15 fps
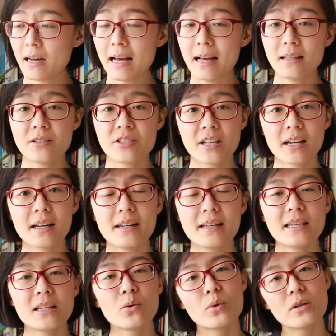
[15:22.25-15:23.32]
And
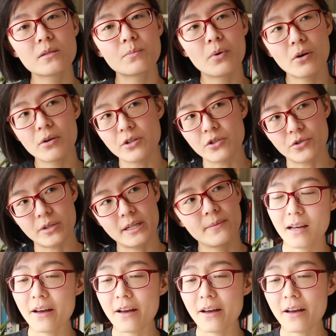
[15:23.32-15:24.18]
secondly, it was poetry.